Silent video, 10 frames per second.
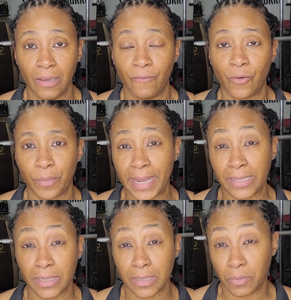four
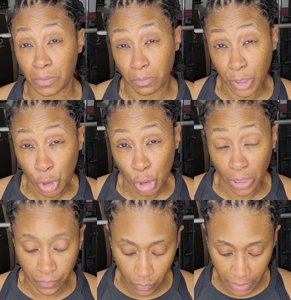pounds is a bit much
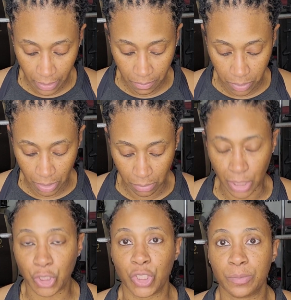every week, but
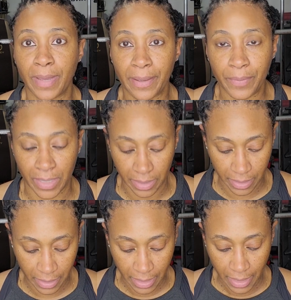that's just my opinion.
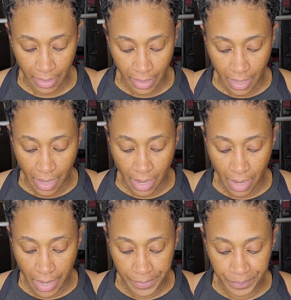
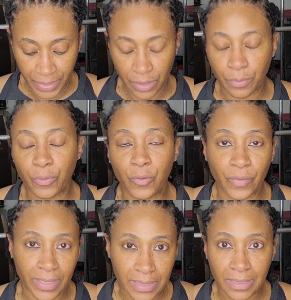Um, and improve
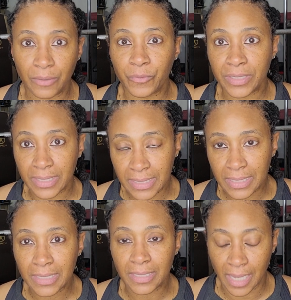insulin
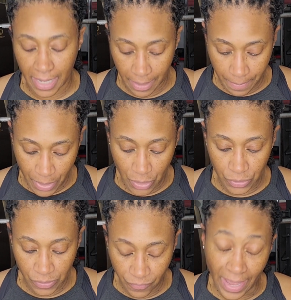resistance and
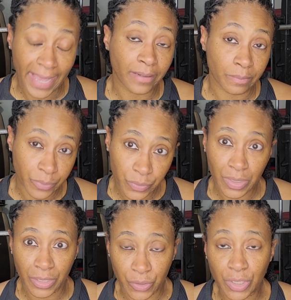burns fat and boosts
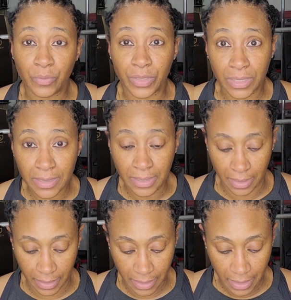energy, which is
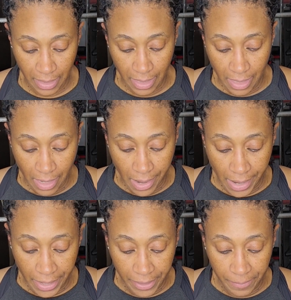good.
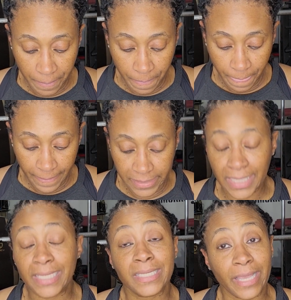Um, this
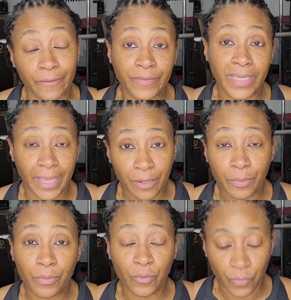is F D A
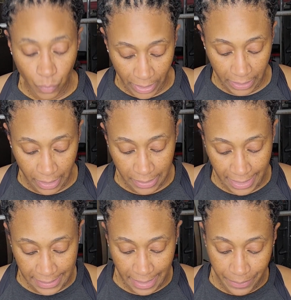approved for weight loss,
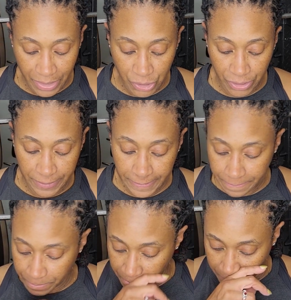as I mentioned.
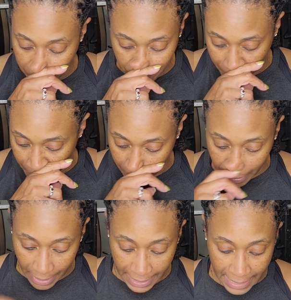
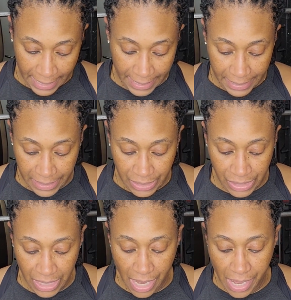And
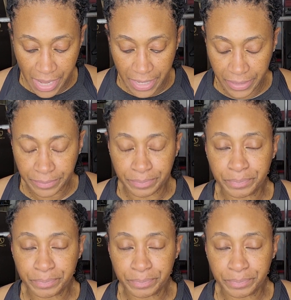um,